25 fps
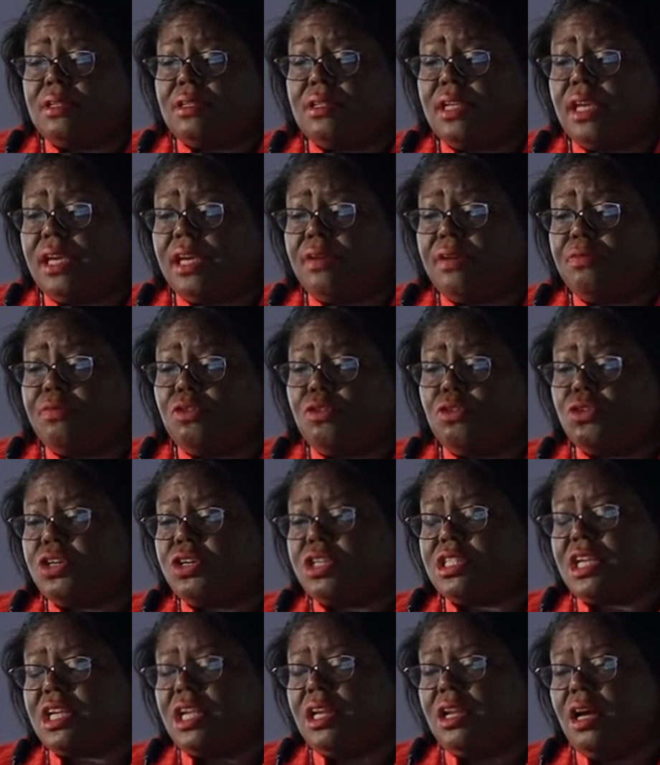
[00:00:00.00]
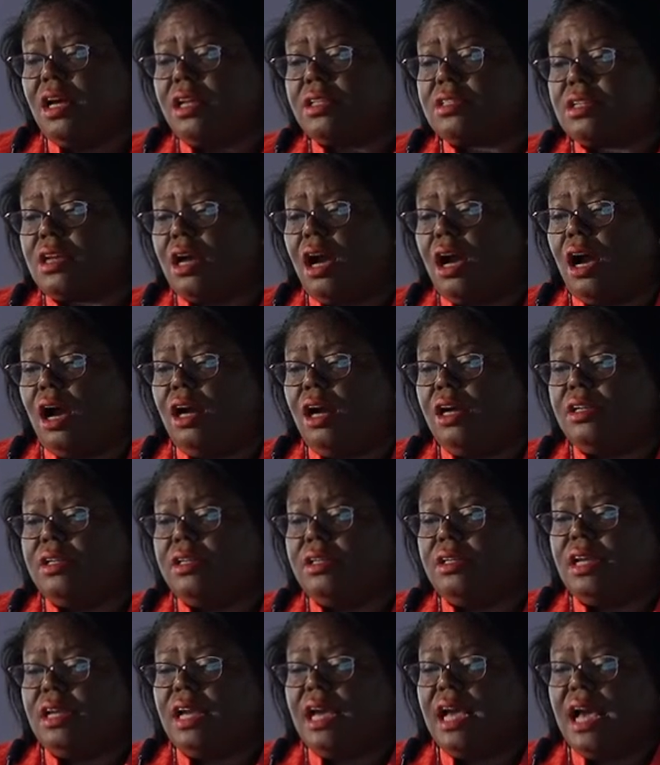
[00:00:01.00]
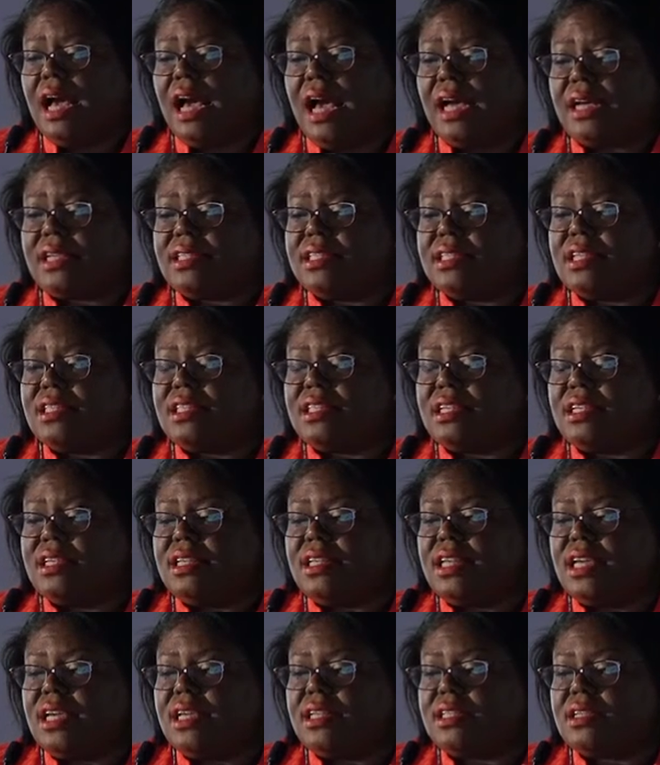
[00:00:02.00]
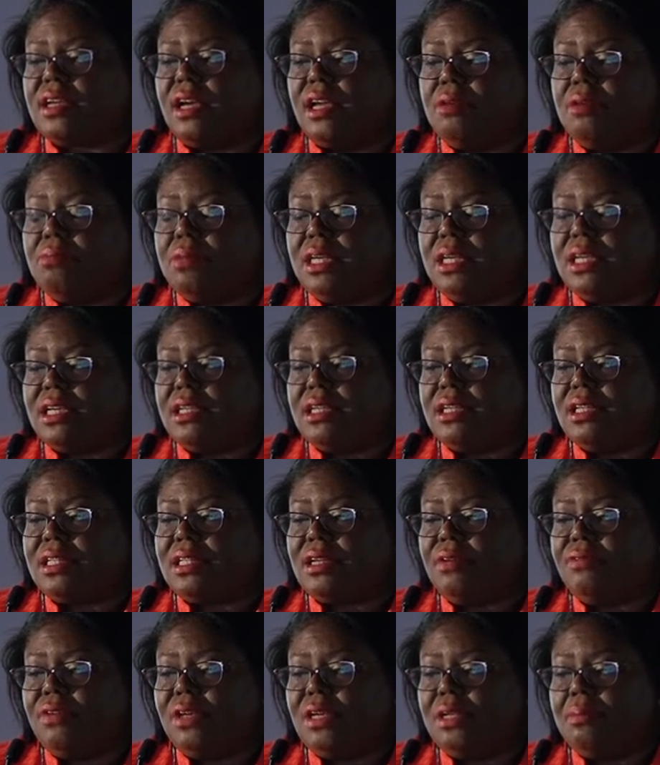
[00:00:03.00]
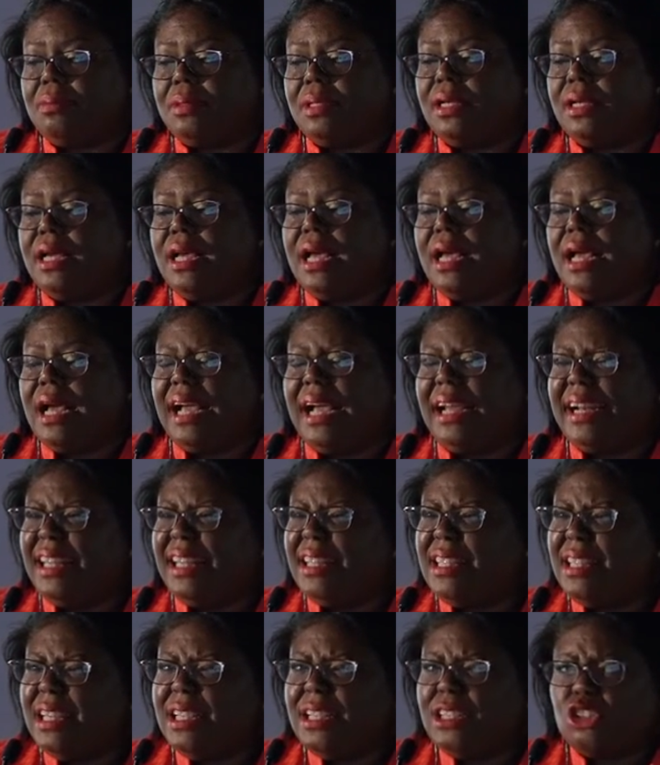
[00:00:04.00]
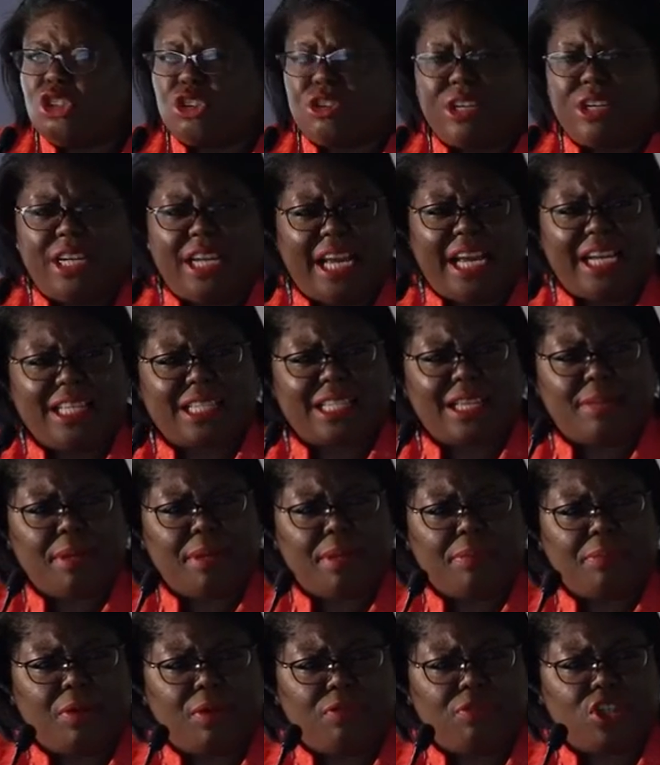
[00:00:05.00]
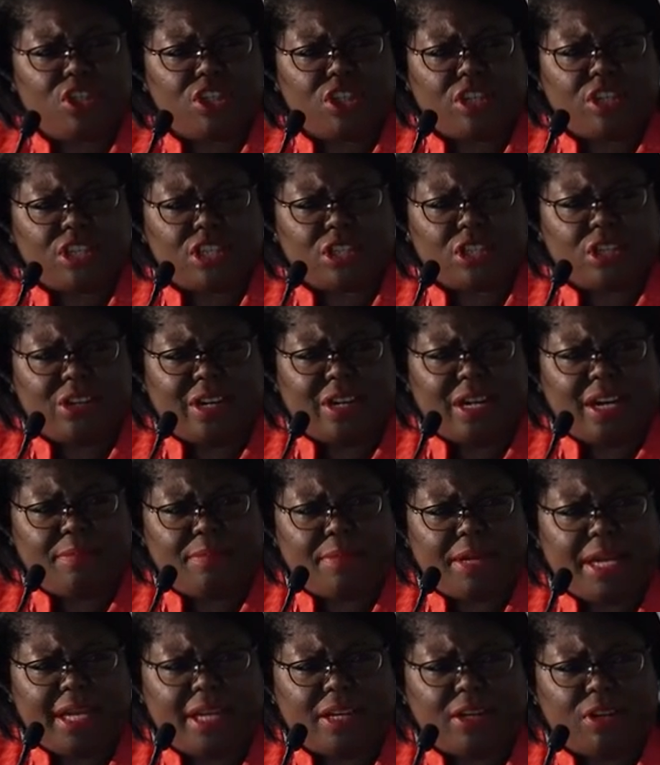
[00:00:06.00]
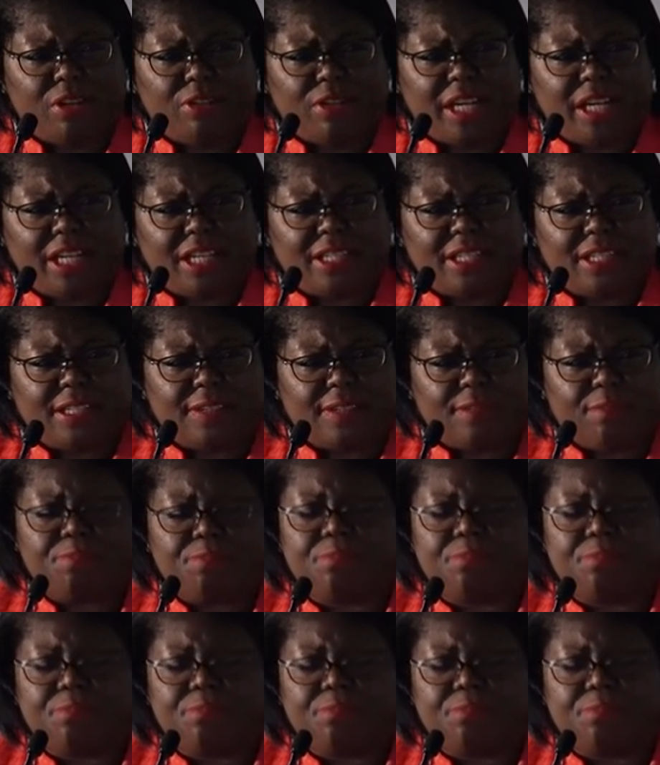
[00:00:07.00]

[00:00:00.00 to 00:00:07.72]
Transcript: They focus a lot on accessing data and making it available. And I think Trinidad is a member of GeoSAR, am I correct?